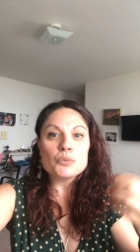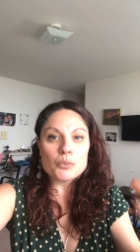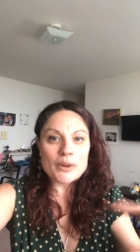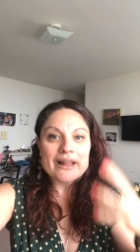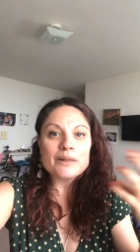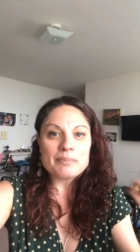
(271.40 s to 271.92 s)

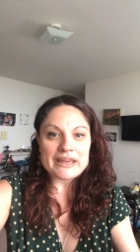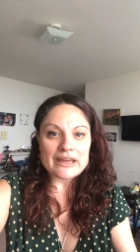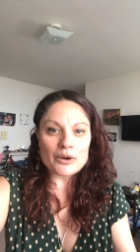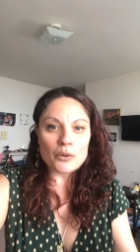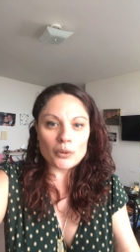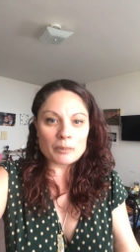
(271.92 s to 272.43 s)
will be
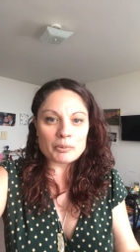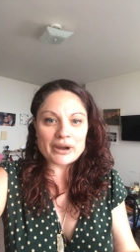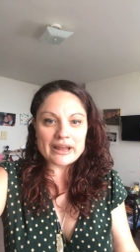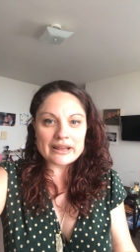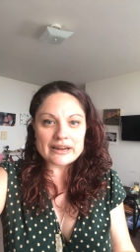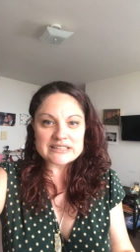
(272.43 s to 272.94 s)

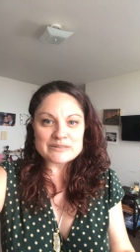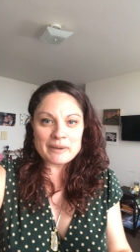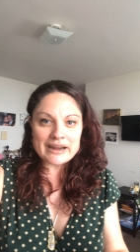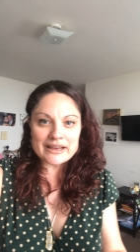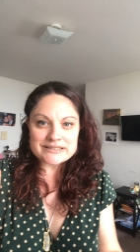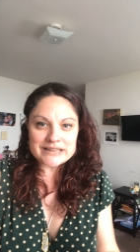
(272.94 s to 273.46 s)
incorporated into my
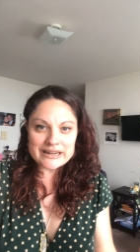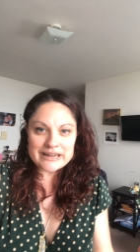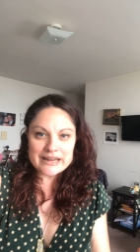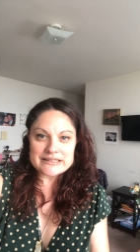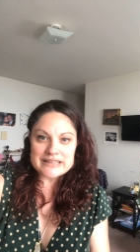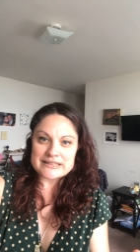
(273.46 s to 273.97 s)
next 90
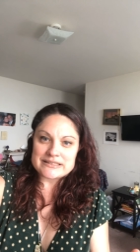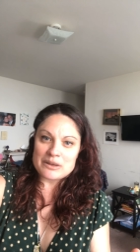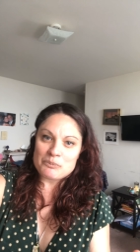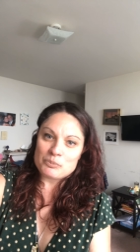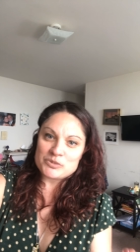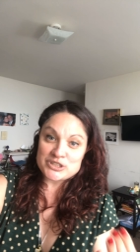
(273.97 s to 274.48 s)
days at
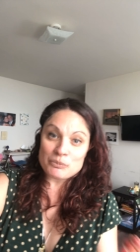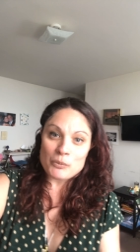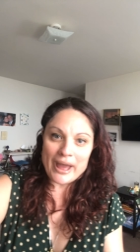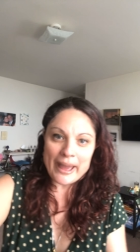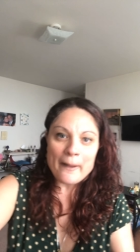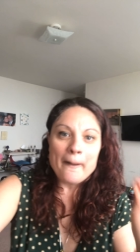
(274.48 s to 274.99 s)
some some
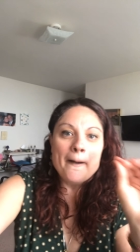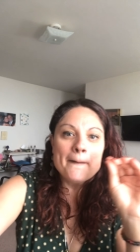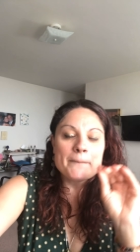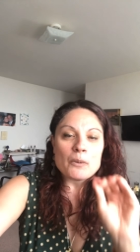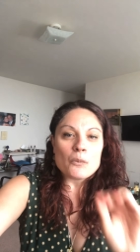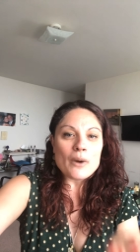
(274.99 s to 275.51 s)
way.
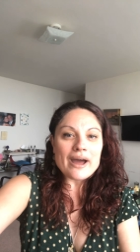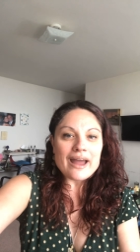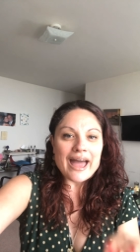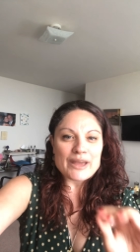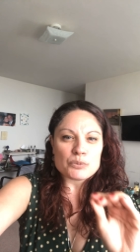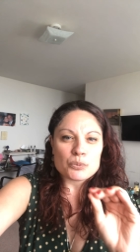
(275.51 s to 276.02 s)
But what
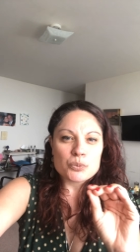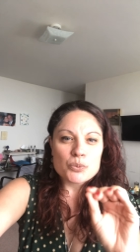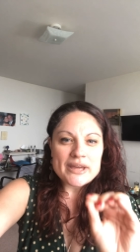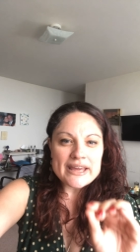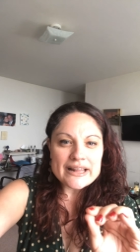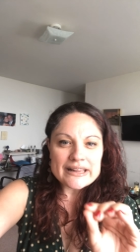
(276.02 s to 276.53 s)
I
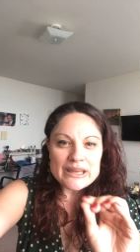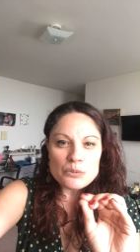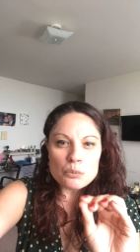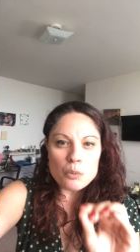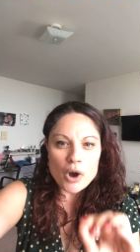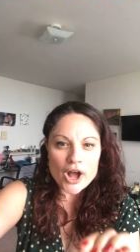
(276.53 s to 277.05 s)
really
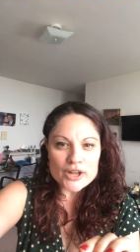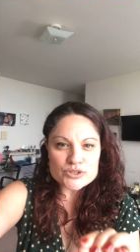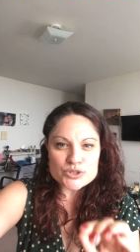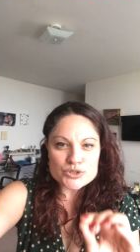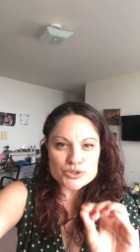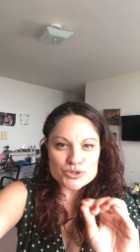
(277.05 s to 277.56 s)
want
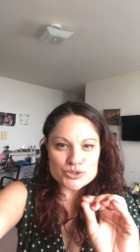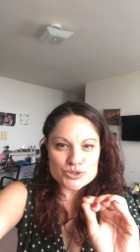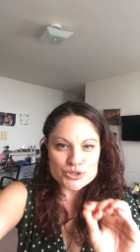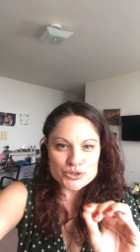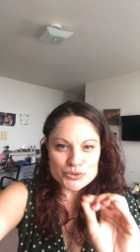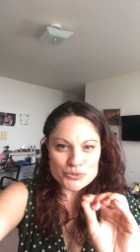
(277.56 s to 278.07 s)
to
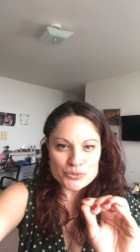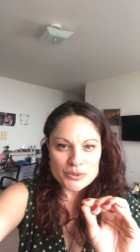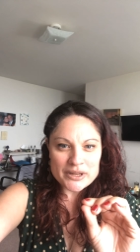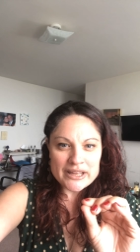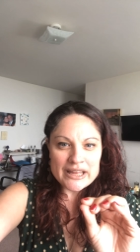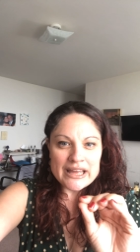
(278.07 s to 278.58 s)
do
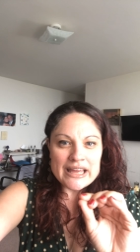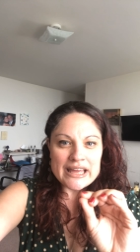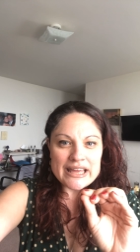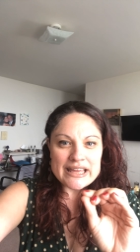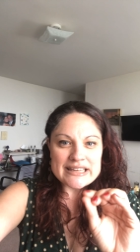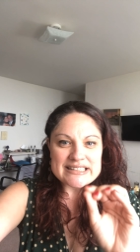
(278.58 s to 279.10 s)

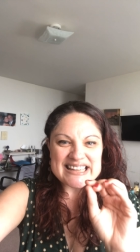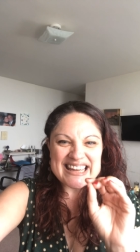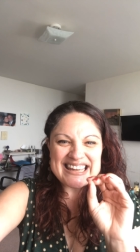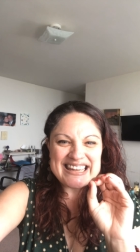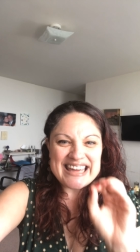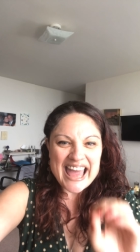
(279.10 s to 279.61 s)
is
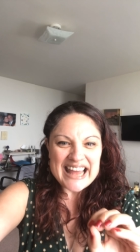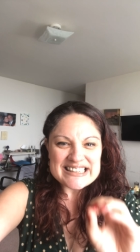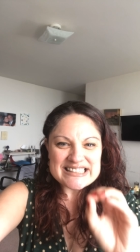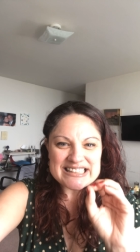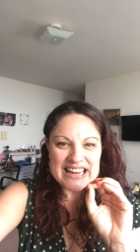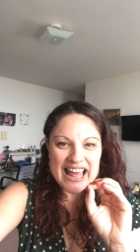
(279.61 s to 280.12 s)

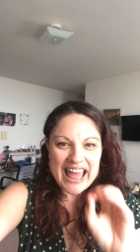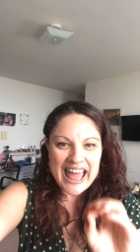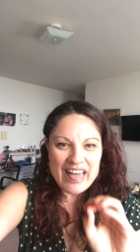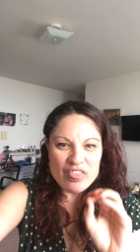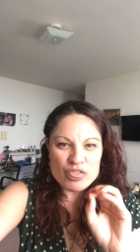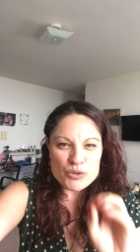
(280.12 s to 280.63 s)
get
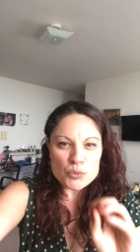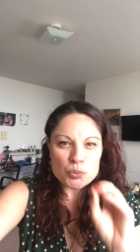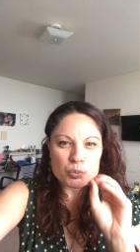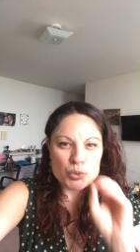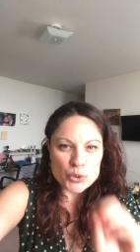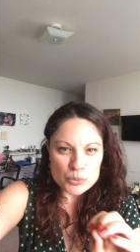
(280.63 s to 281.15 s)
at the
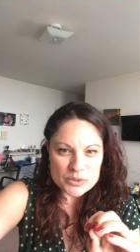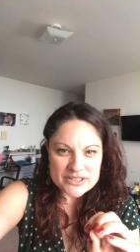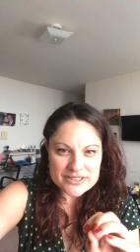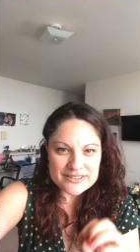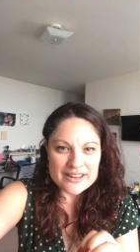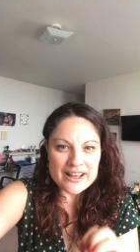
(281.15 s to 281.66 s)

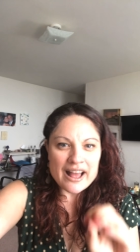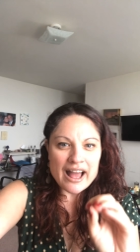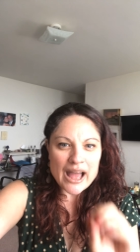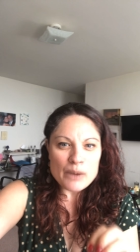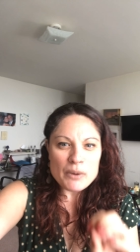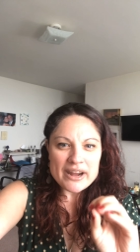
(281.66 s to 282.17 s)
root.
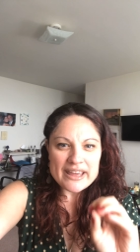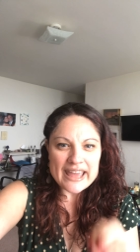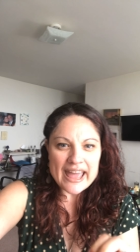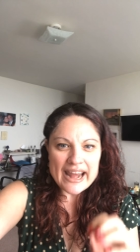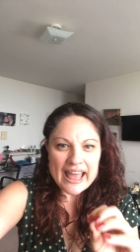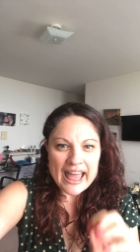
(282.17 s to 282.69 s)
I want to
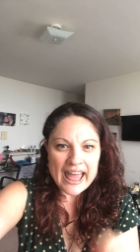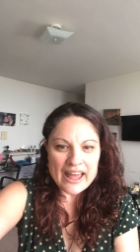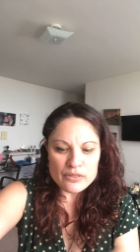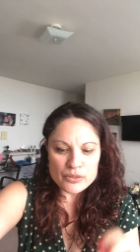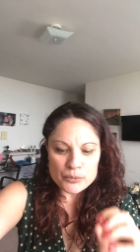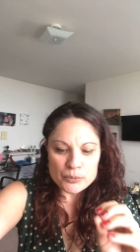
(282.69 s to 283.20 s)
get at
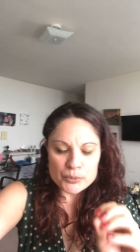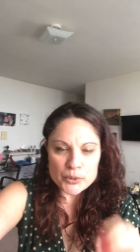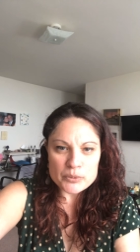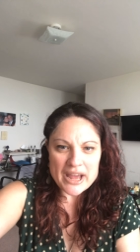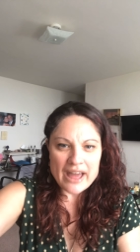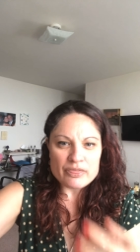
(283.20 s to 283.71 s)
the
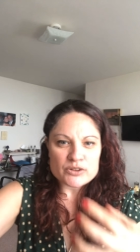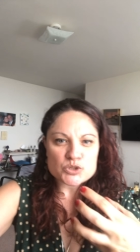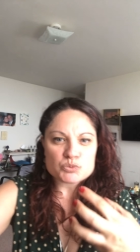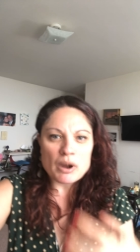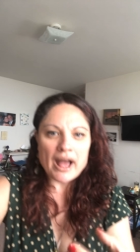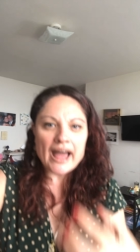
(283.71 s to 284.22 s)
root, at the
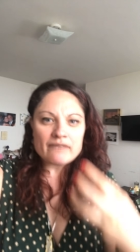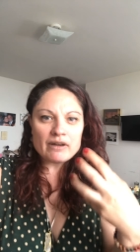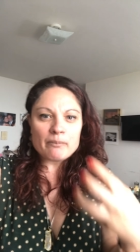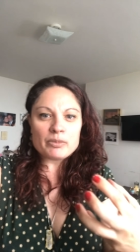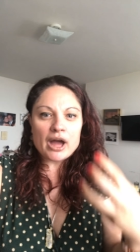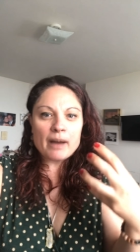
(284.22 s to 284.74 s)
drive.
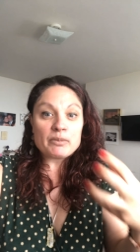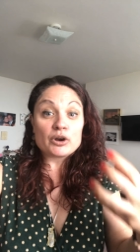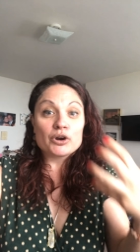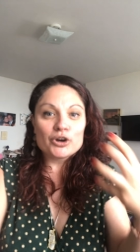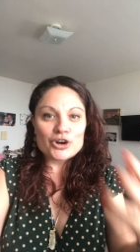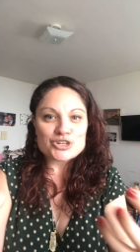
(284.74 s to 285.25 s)
I'm the I'm the
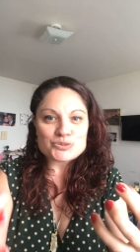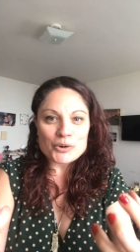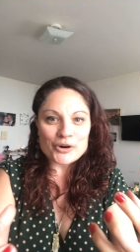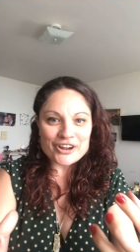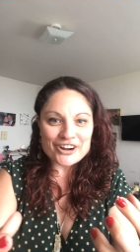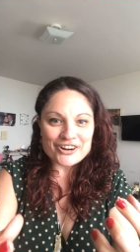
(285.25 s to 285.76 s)
urge
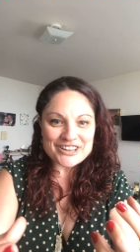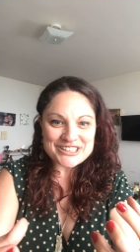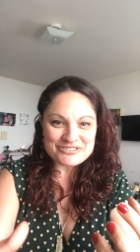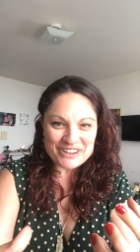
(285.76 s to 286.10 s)
warrioress,